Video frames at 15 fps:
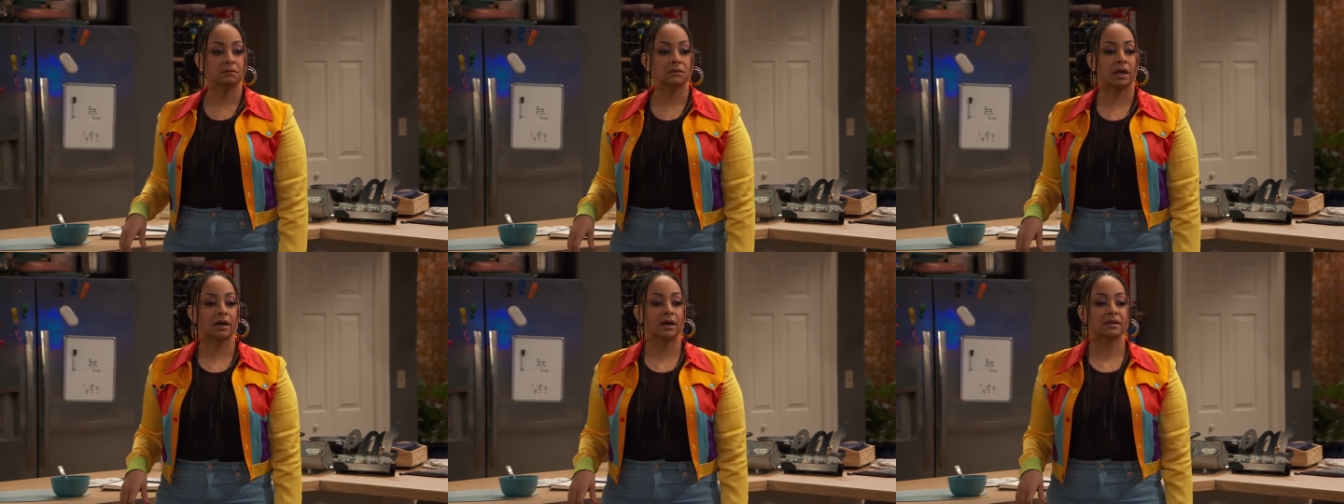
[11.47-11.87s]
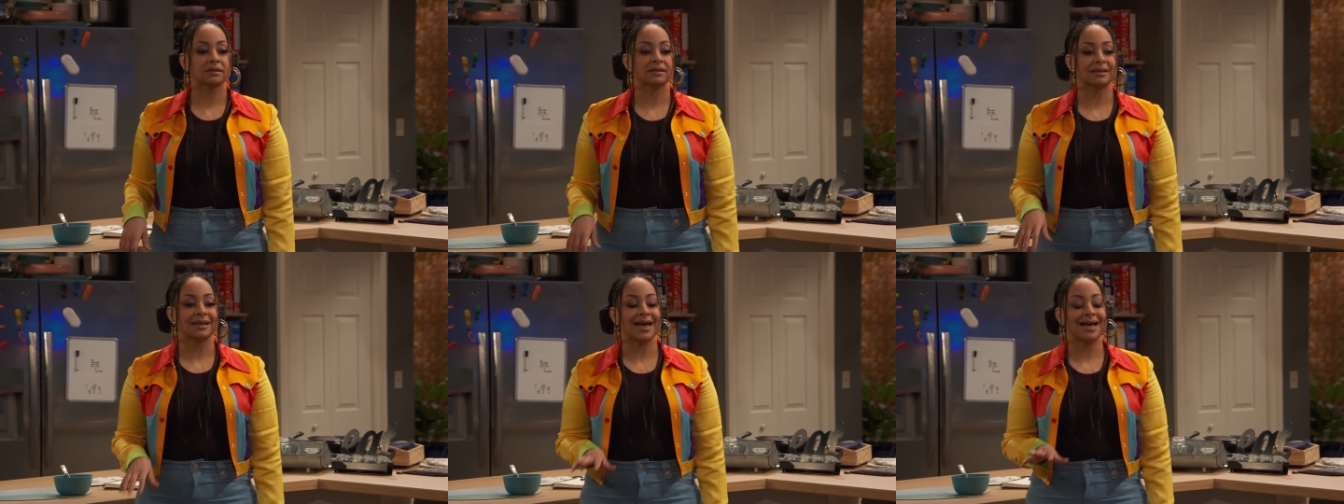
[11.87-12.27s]
Nuh-uh.
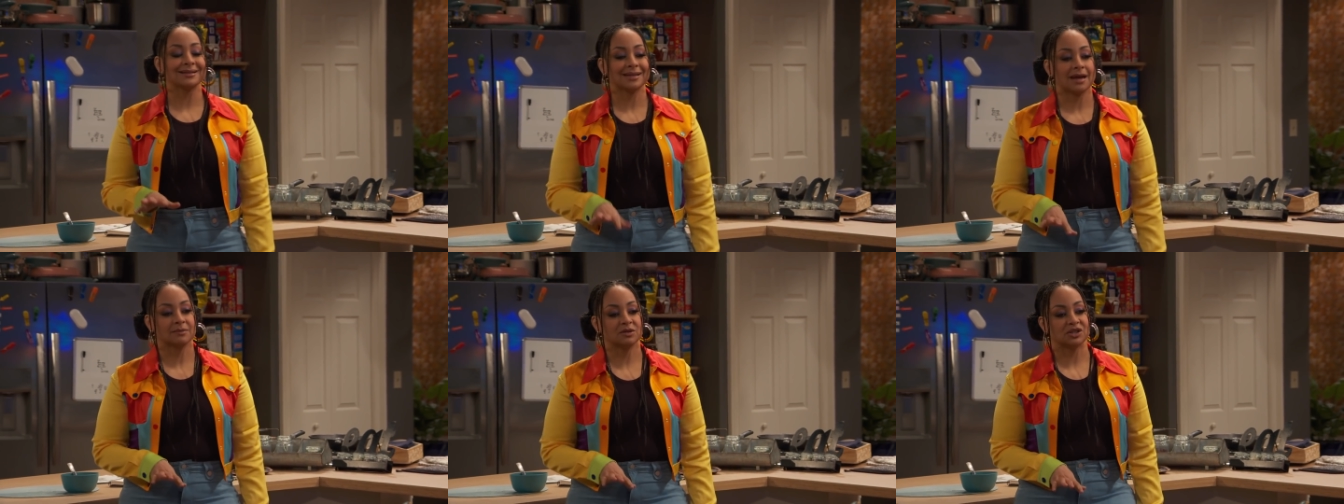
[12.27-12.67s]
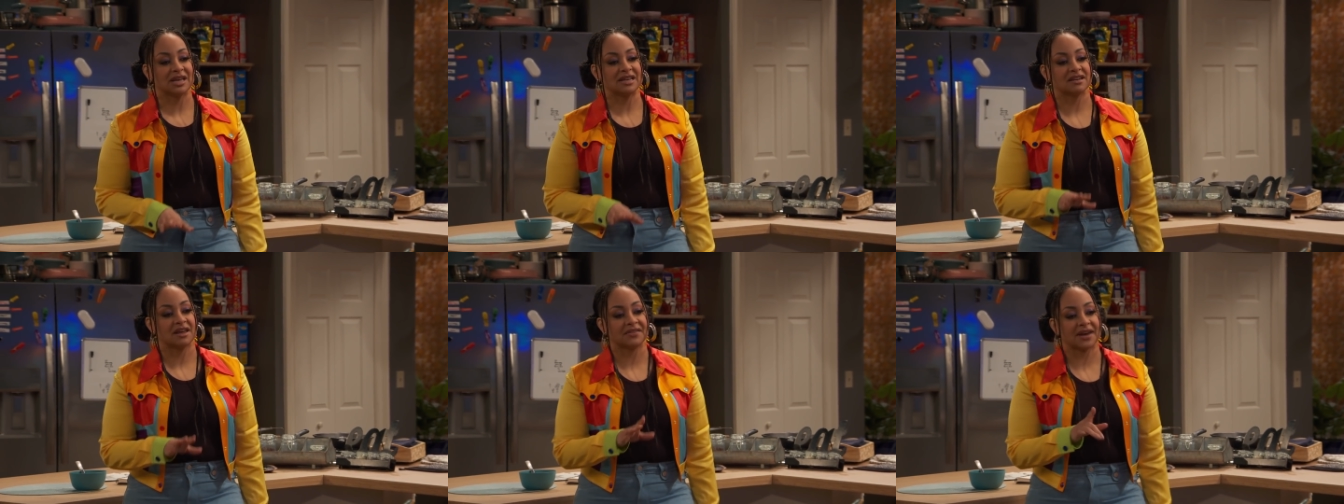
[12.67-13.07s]
See, the last time you
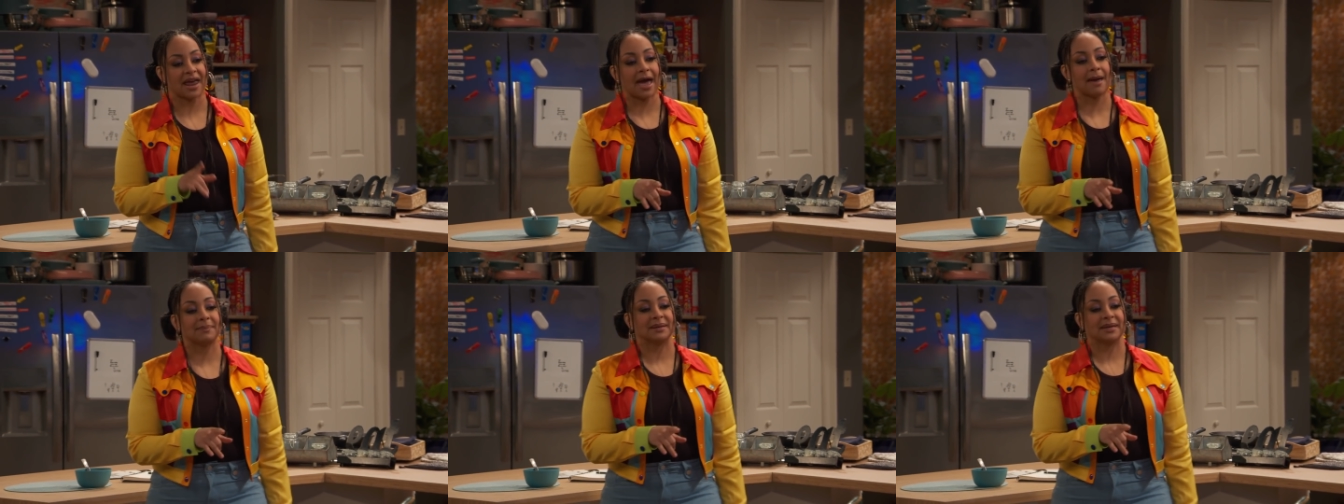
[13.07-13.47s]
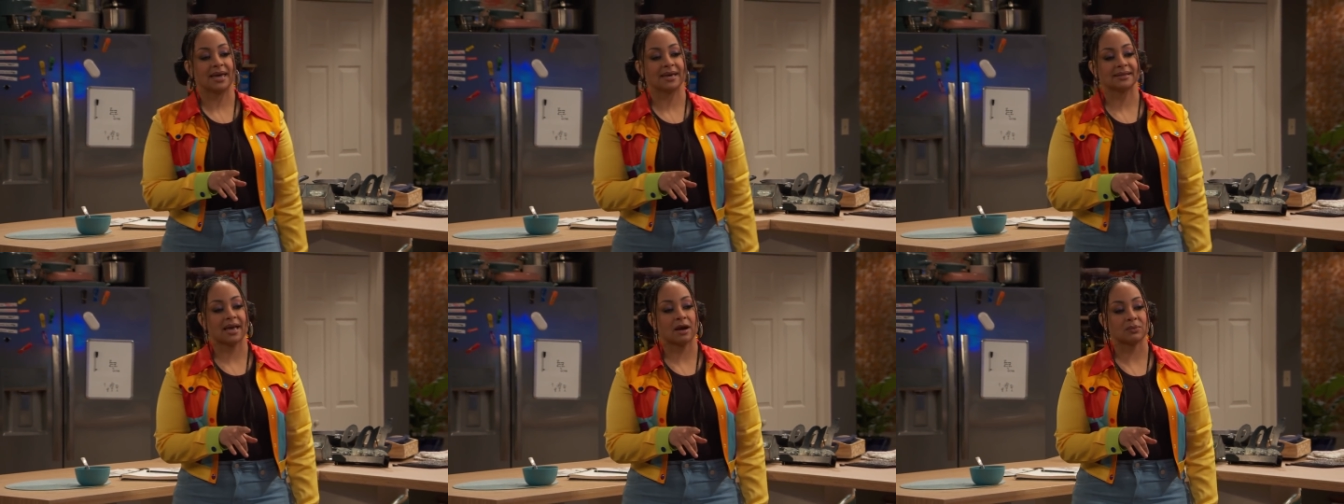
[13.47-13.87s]
said nothing happened
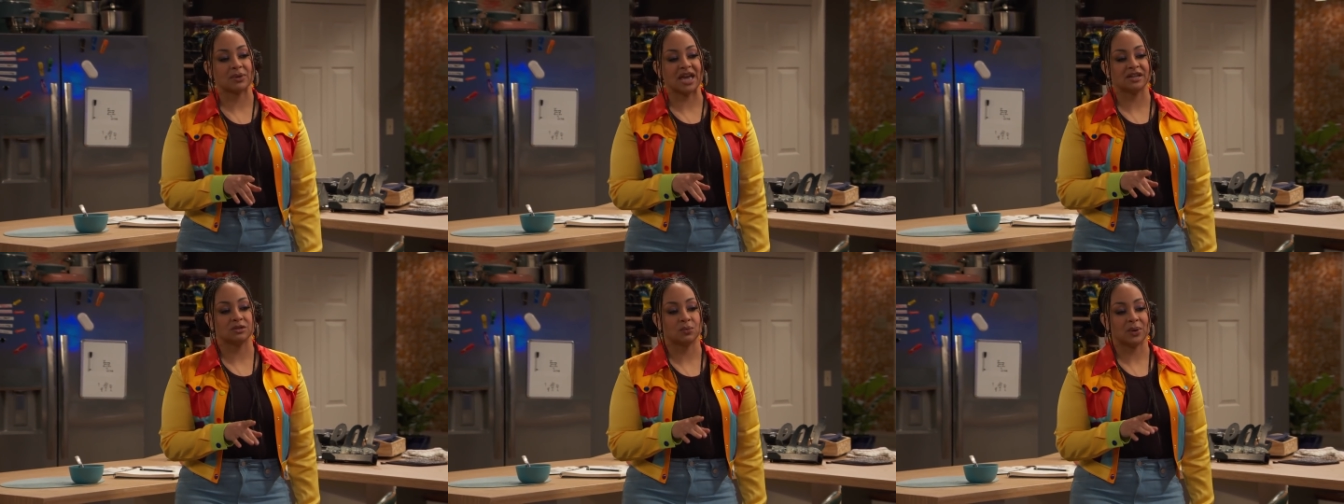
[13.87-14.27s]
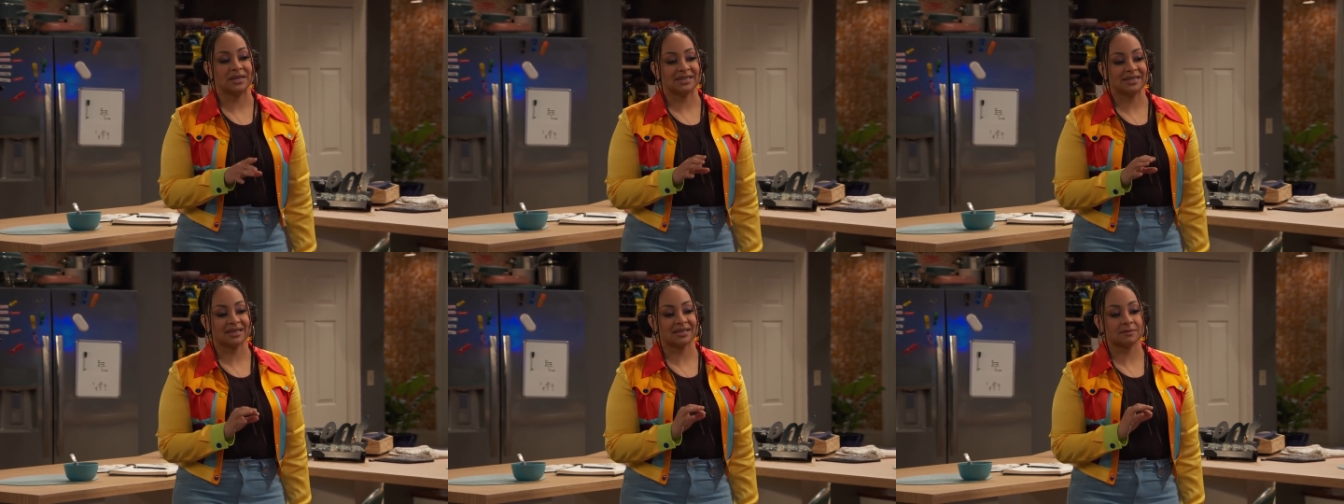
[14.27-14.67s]
like that, we had to
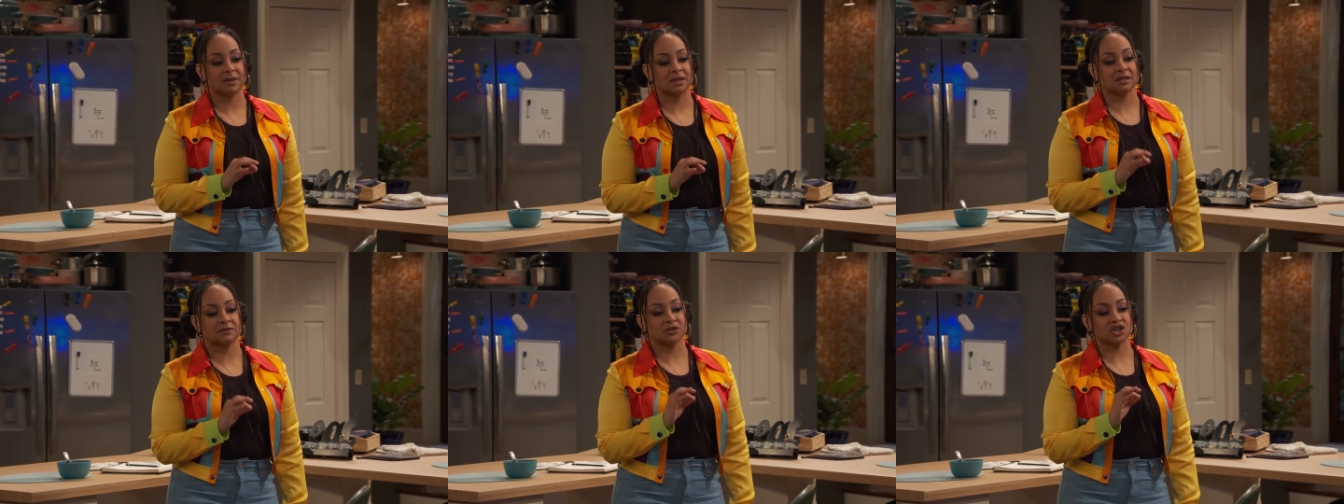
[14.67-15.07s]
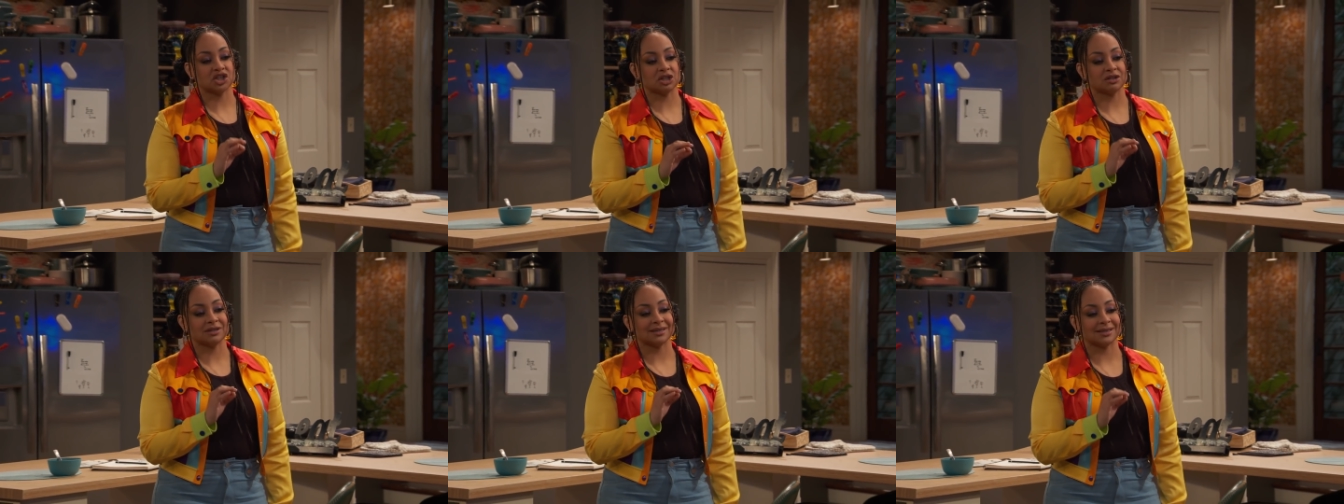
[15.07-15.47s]
wait six months for
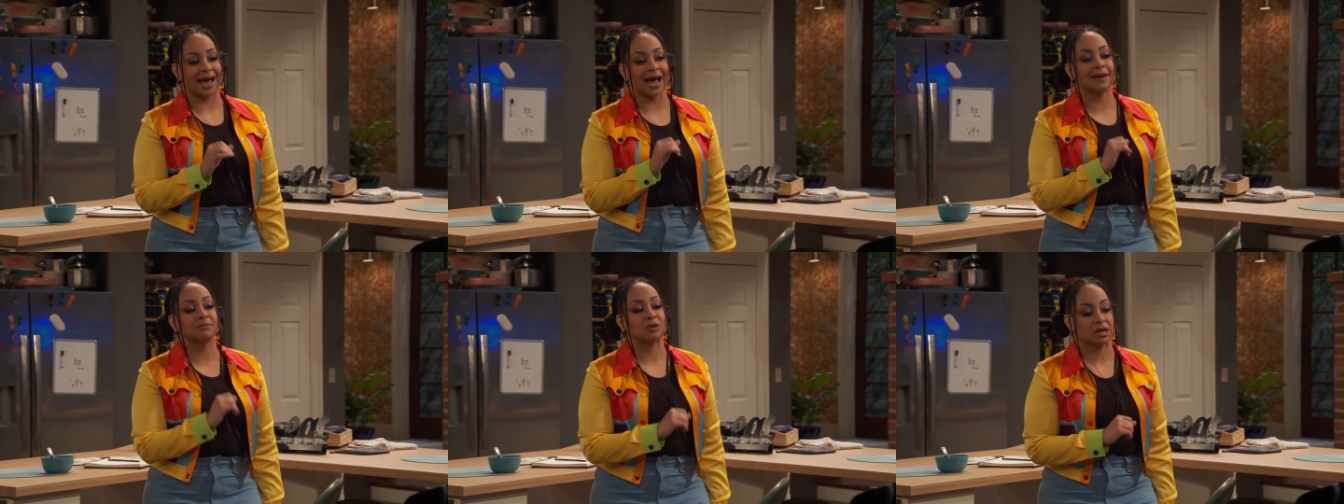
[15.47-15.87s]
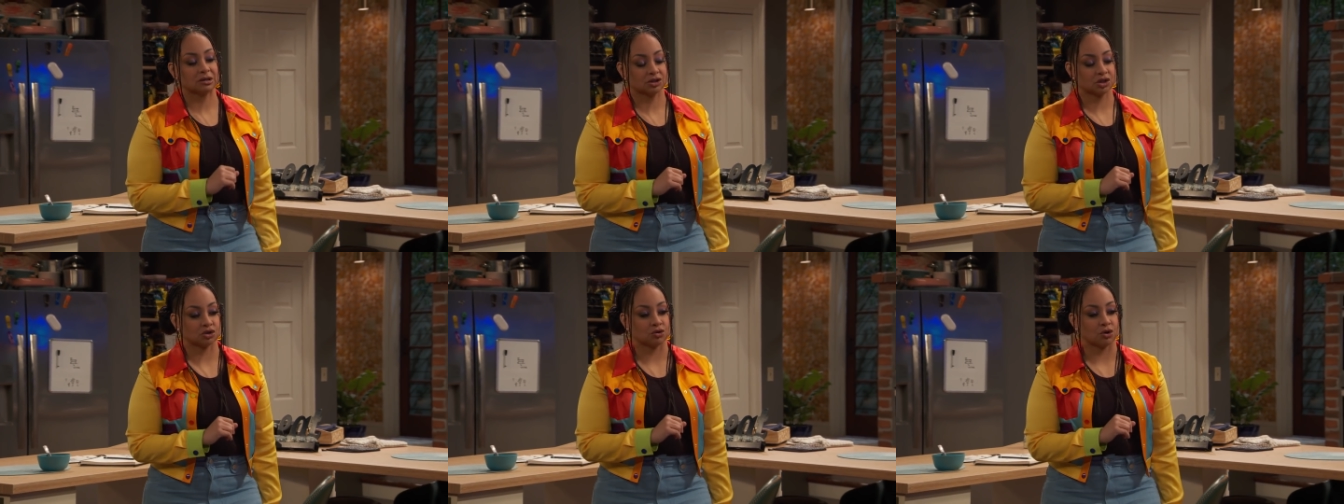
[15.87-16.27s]
Chelsea's
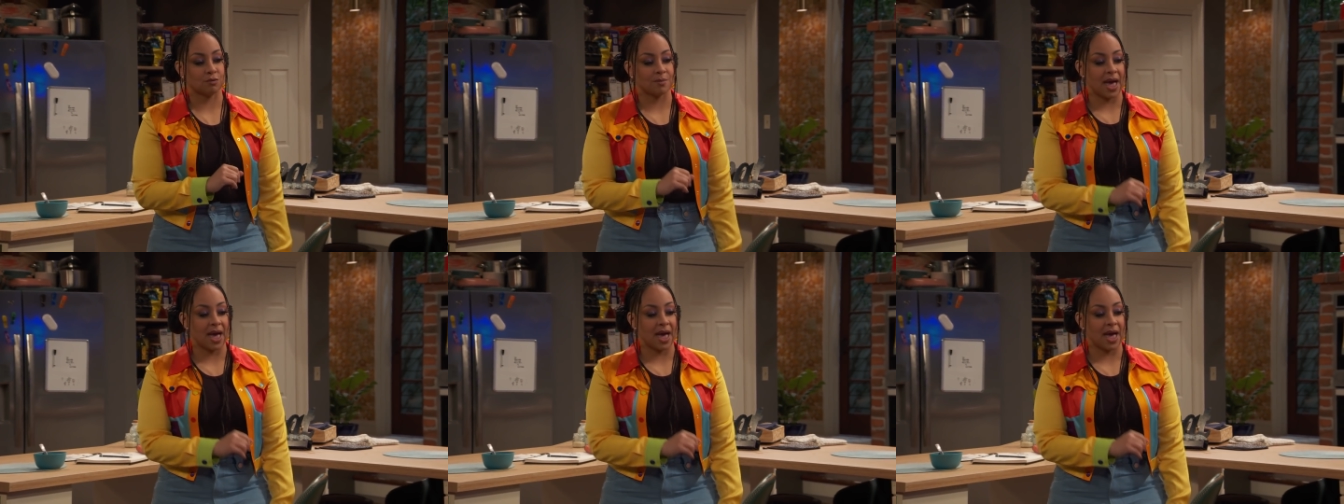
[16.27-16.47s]
eyebrows to grow